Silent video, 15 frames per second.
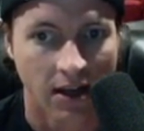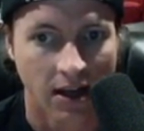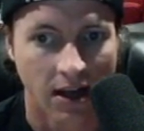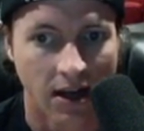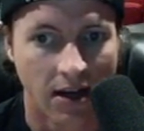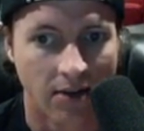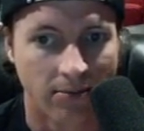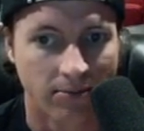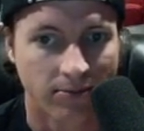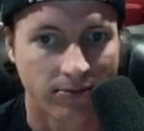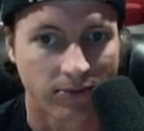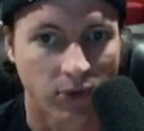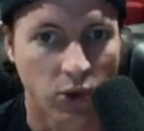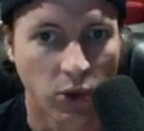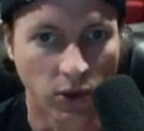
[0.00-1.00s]
Um,
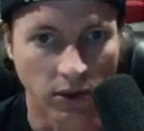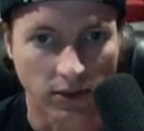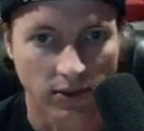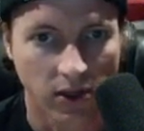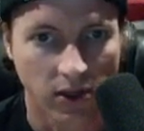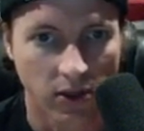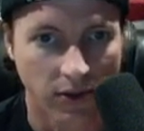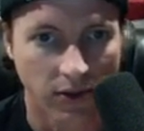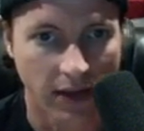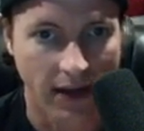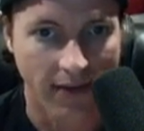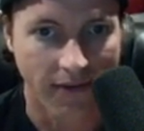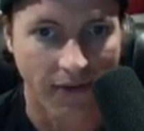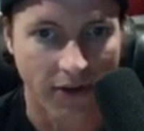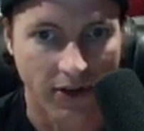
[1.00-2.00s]
cool. So
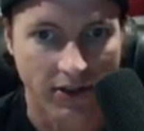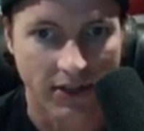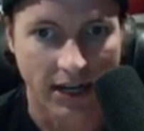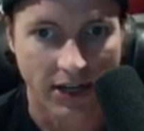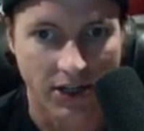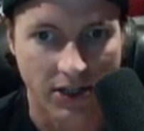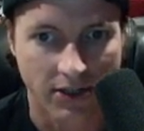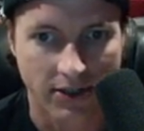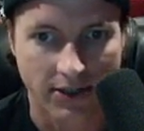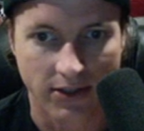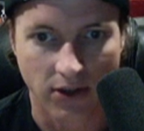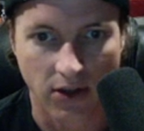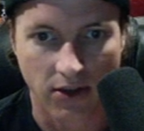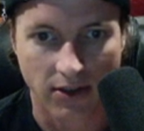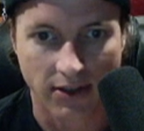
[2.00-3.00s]
that first section, this
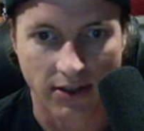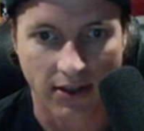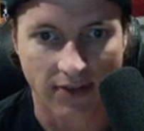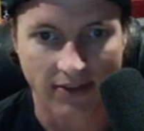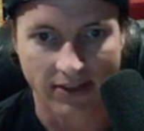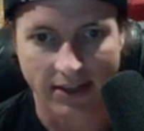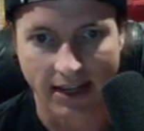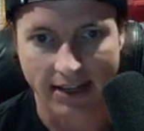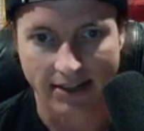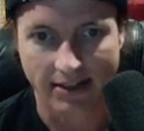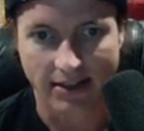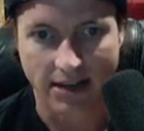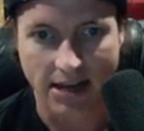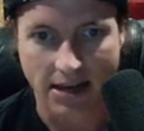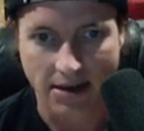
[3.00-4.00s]
all this stuff is that
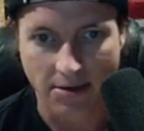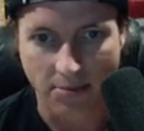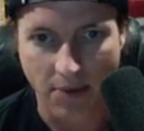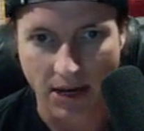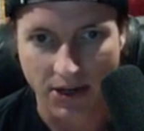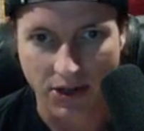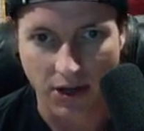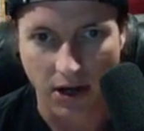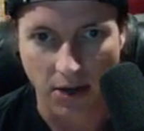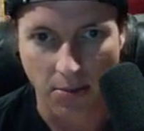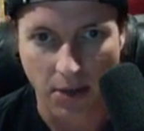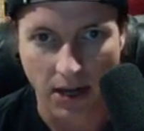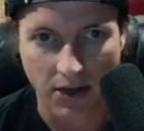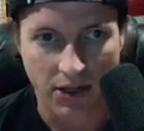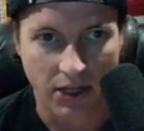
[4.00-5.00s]
C major
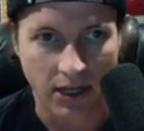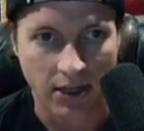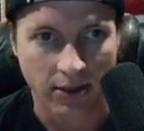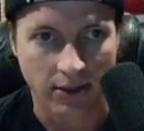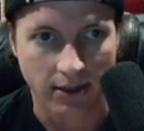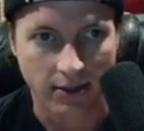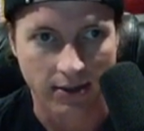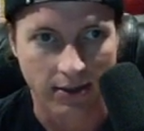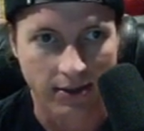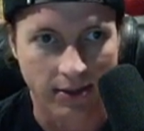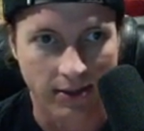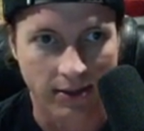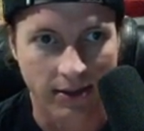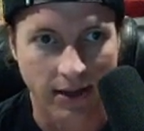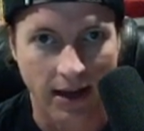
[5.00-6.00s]
arpeggio. Let's
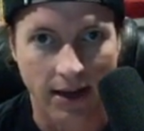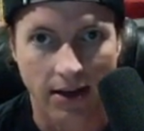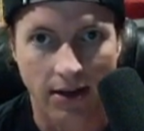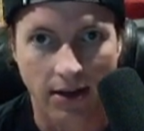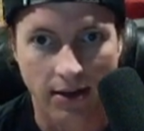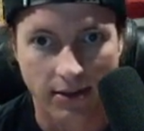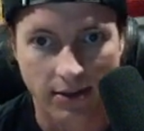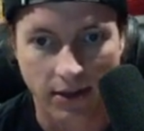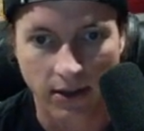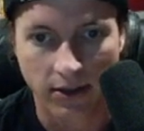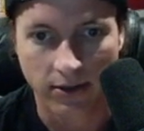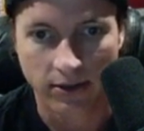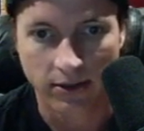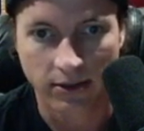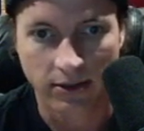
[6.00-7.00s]
listen to that on its own.